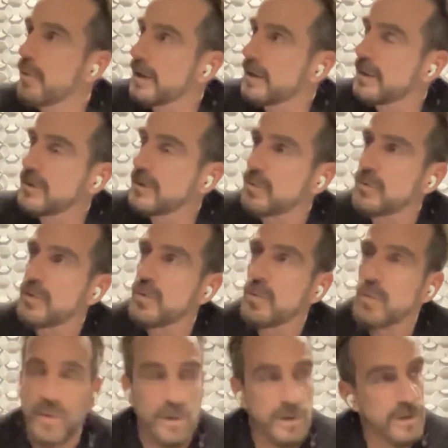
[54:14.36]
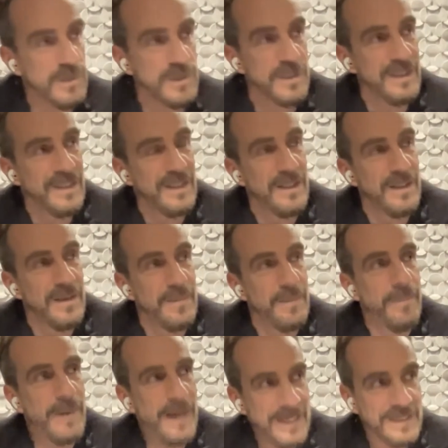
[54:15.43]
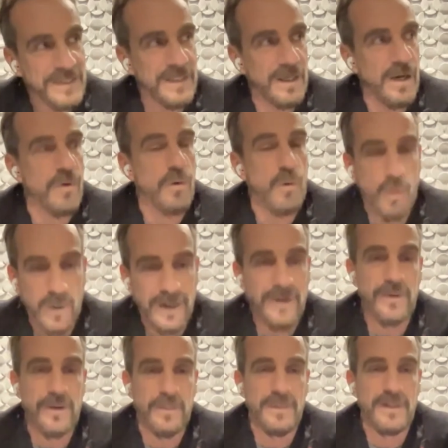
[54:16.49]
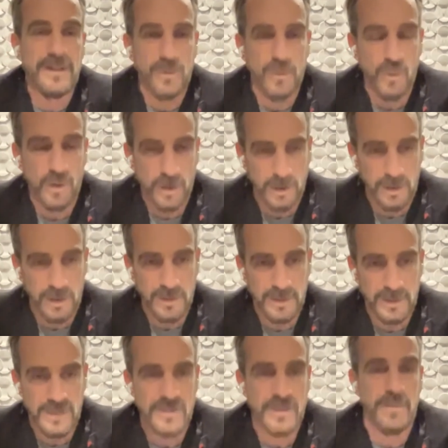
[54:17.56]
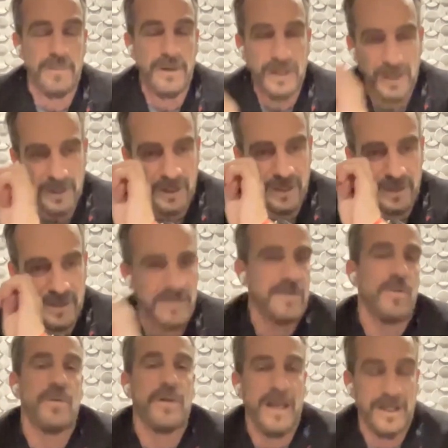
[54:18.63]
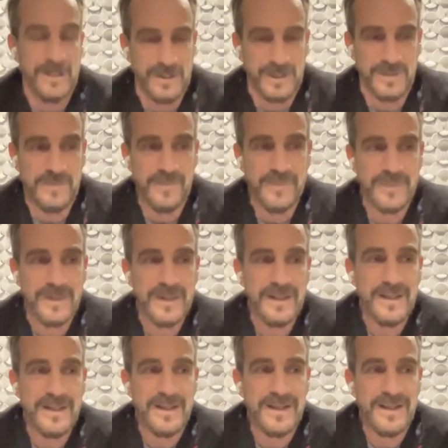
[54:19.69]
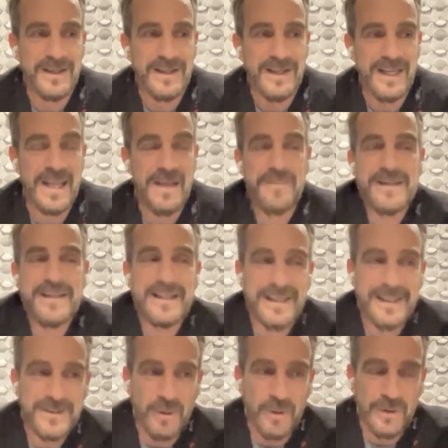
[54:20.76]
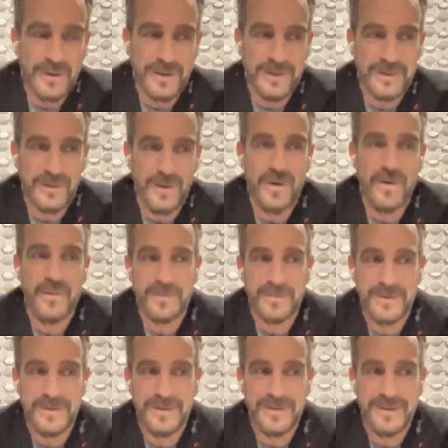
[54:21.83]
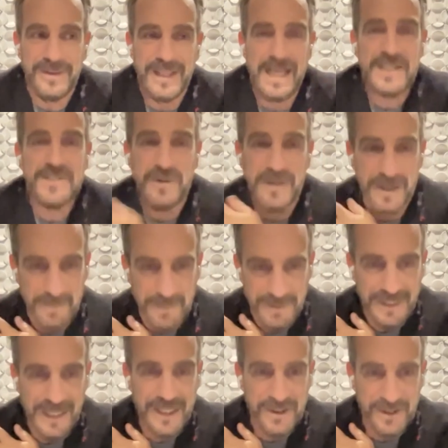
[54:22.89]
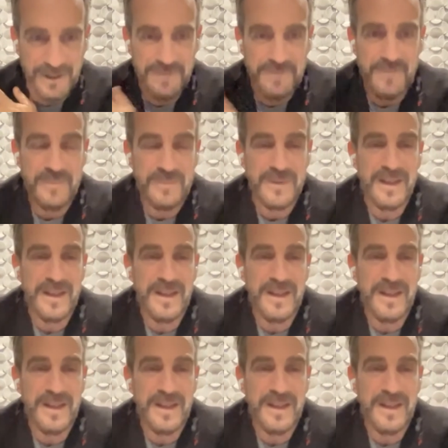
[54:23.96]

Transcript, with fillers: "We're going to do the world's best aquarium in the world, and it's going to be in this location." And I immediately told her, "Oh, thanks for the invitation,